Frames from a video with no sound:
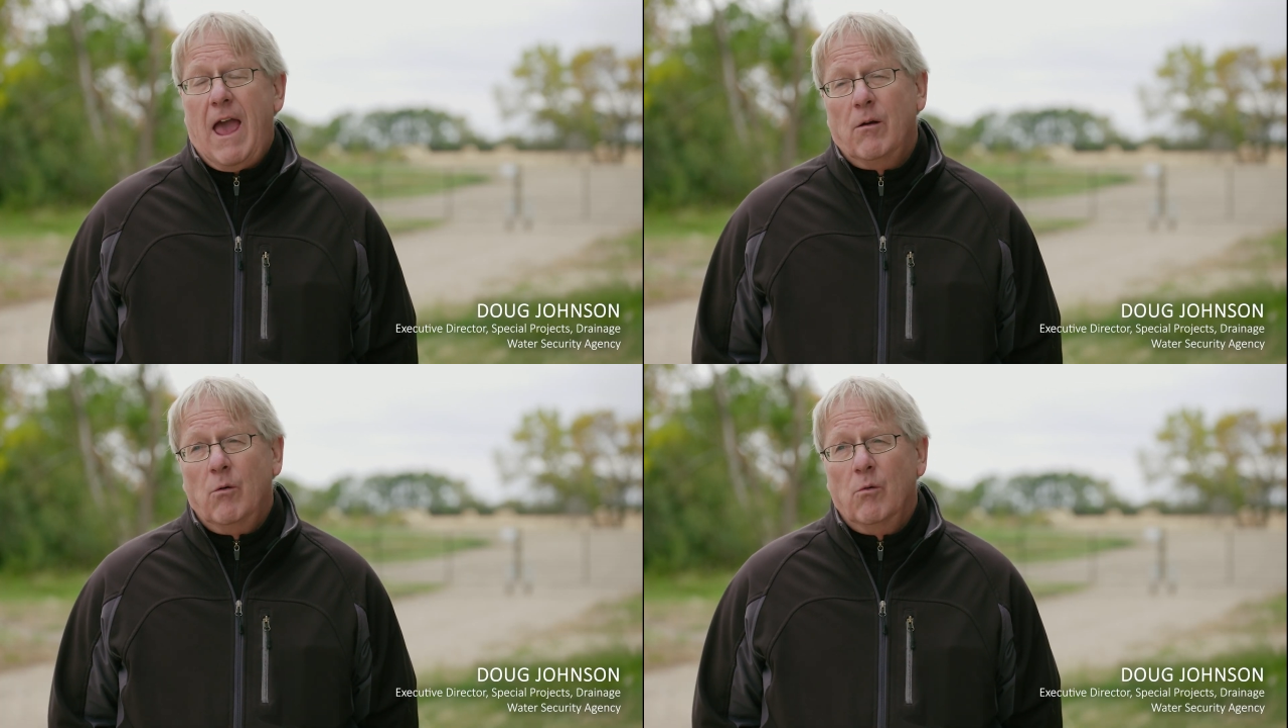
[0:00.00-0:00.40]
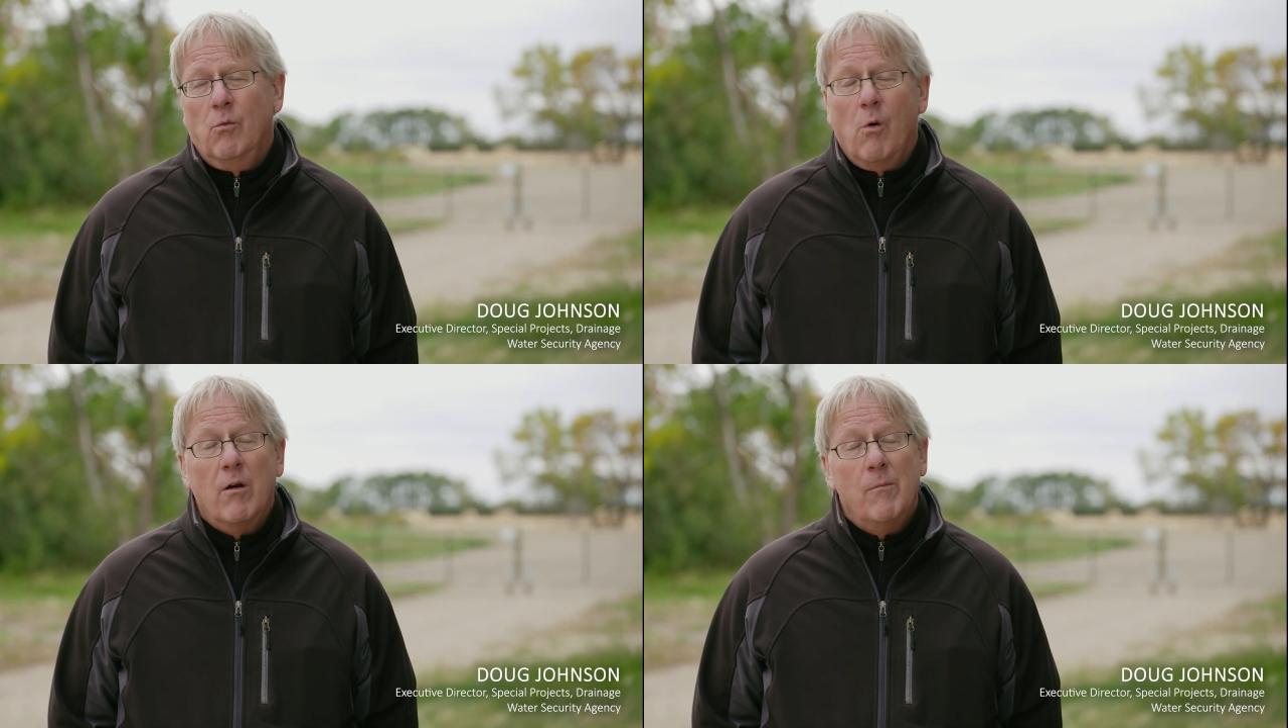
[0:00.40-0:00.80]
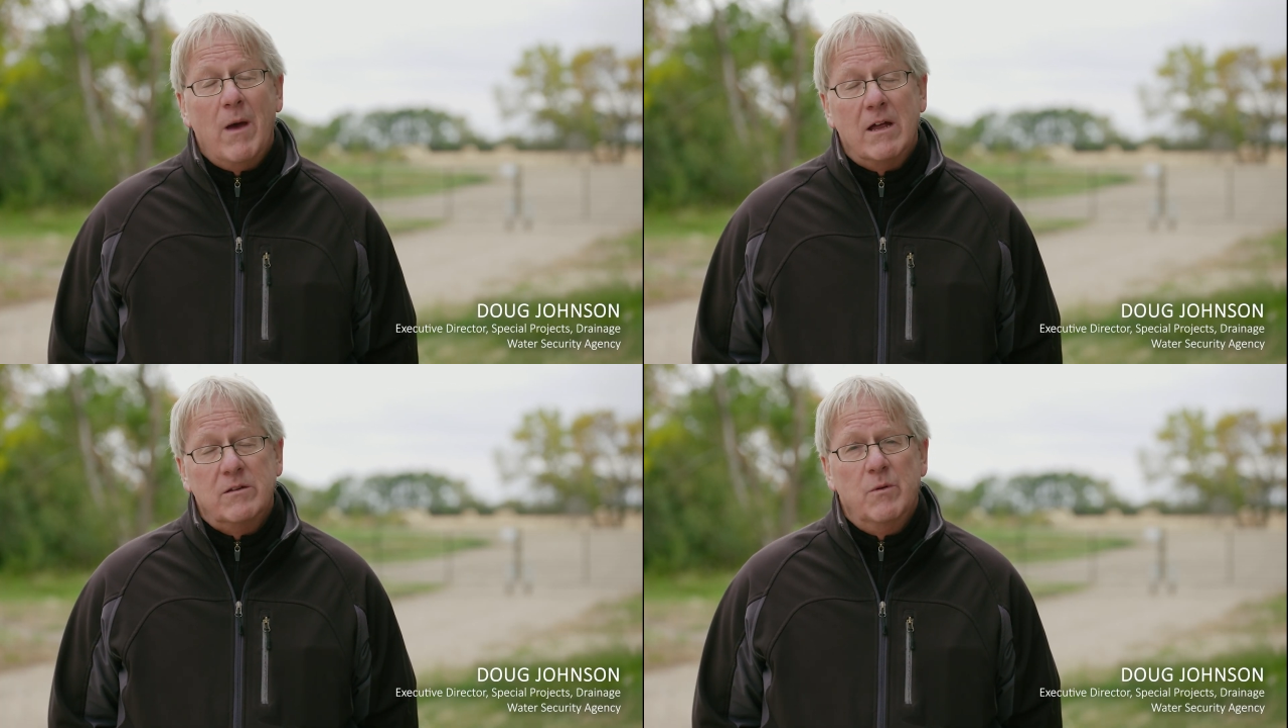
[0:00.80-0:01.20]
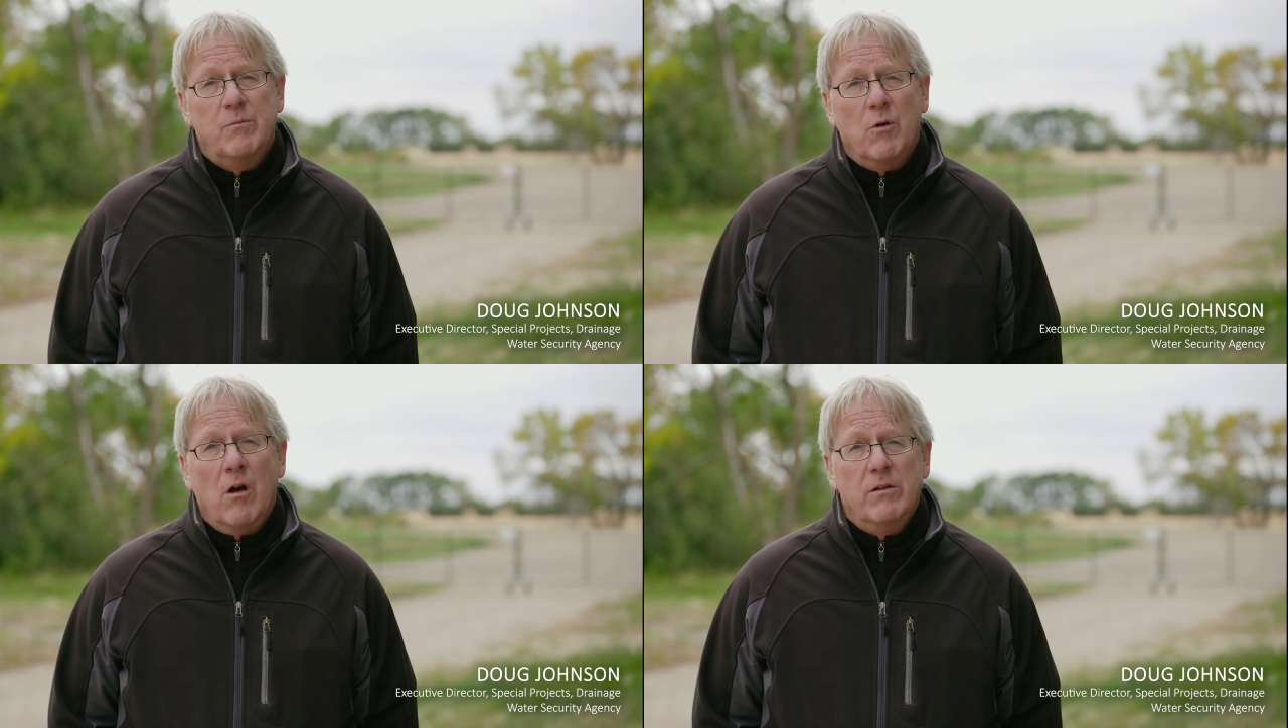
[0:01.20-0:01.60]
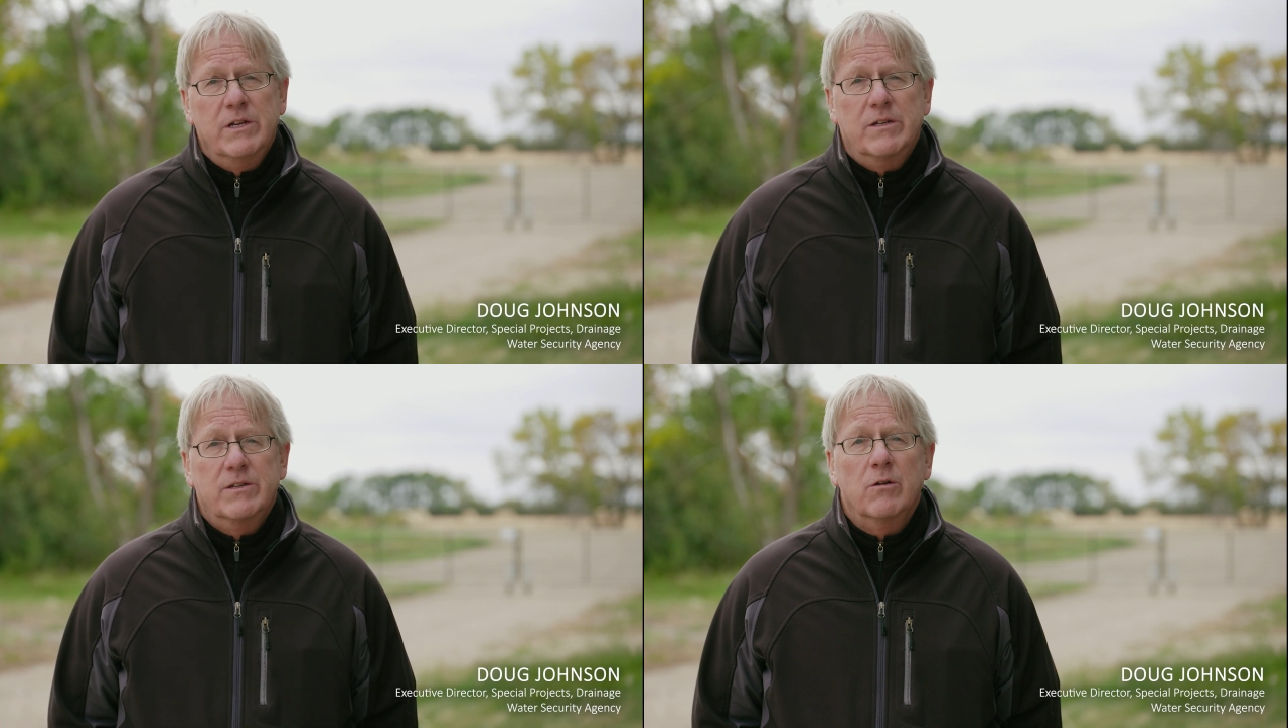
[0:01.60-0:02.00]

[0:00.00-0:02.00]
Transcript: ag water management projects.